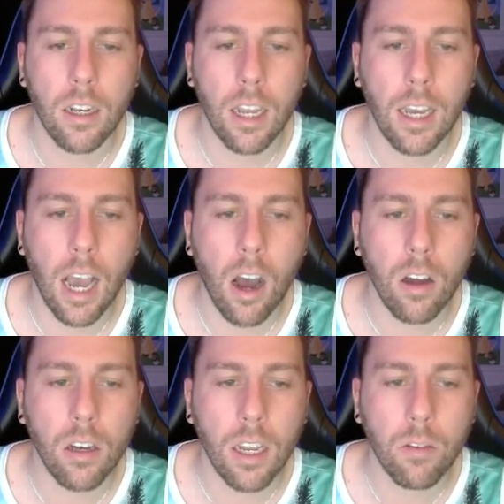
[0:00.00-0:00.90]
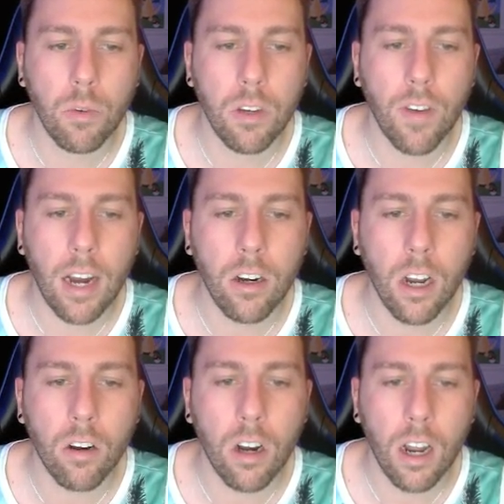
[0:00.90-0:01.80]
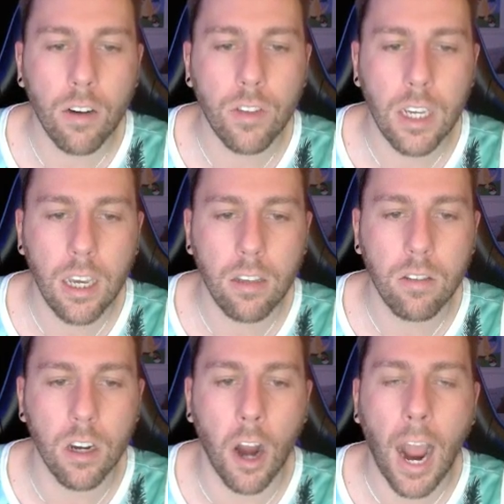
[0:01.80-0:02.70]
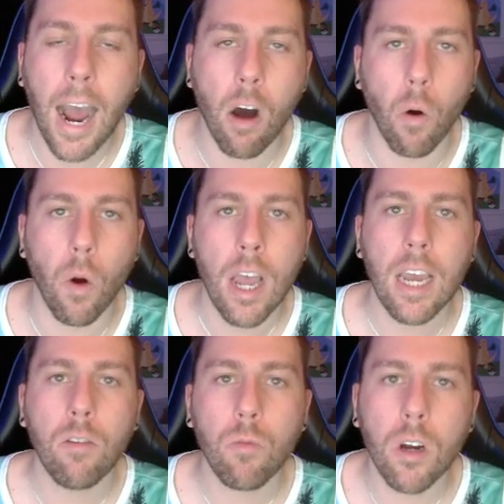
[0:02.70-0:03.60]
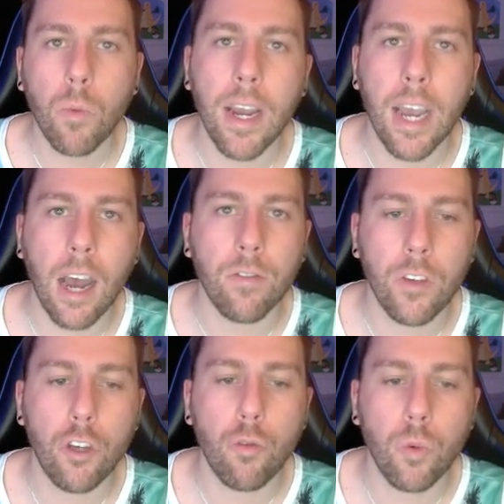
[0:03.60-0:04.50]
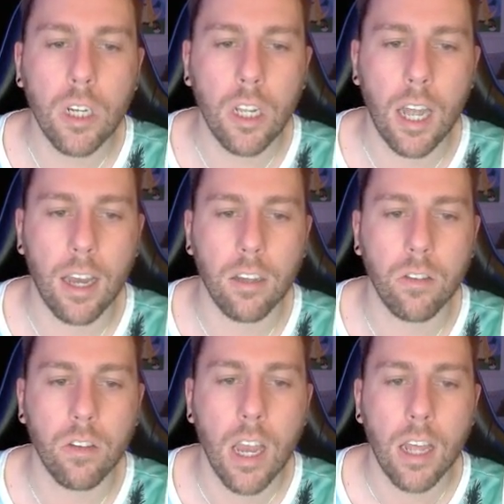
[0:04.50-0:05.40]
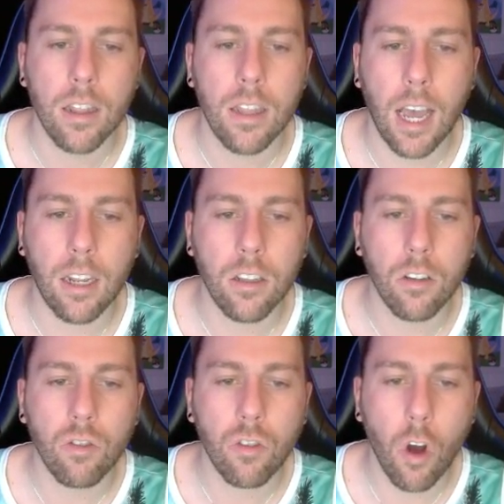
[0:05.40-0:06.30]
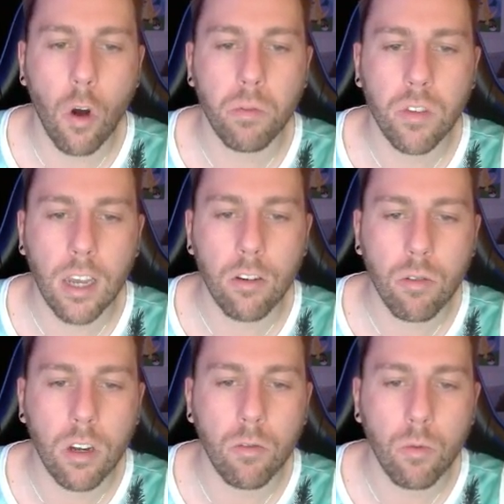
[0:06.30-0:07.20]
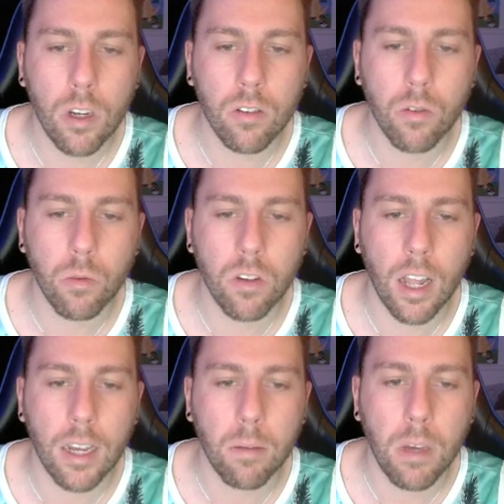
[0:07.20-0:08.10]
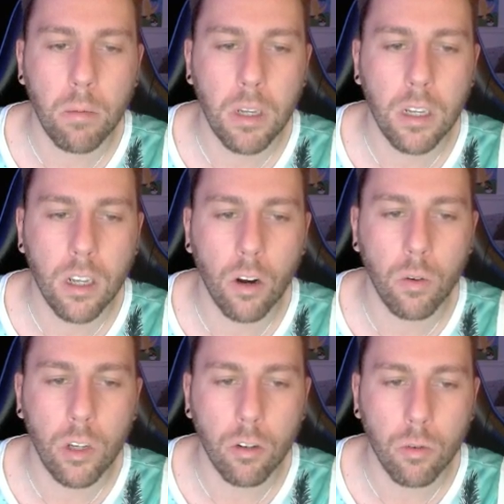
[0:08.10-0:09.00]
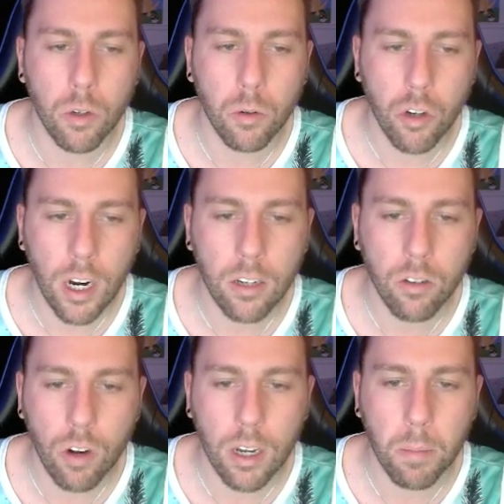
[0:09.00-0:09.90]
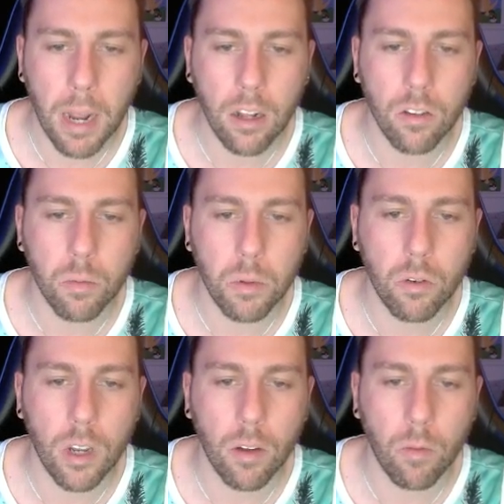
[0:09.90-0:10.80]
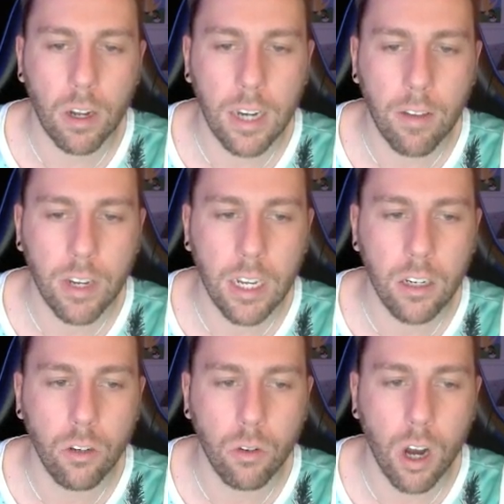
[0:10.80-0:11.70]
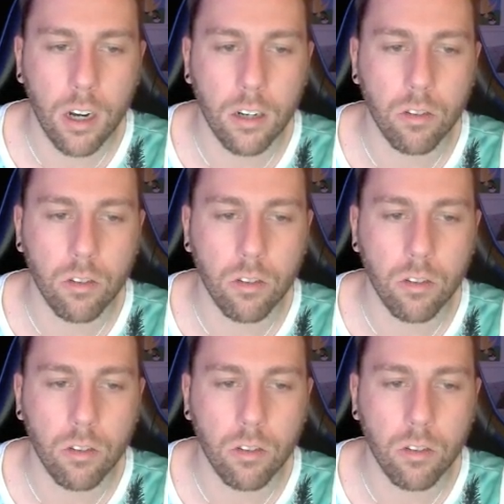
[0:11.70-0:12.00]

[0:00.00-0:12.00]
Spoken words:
how, like, we've ironed out a lot of the kinks here. How? In what way have you realized that the scope, schedule, and risk was like, maybe, you know, you're trying to strike a balance between while navigating new content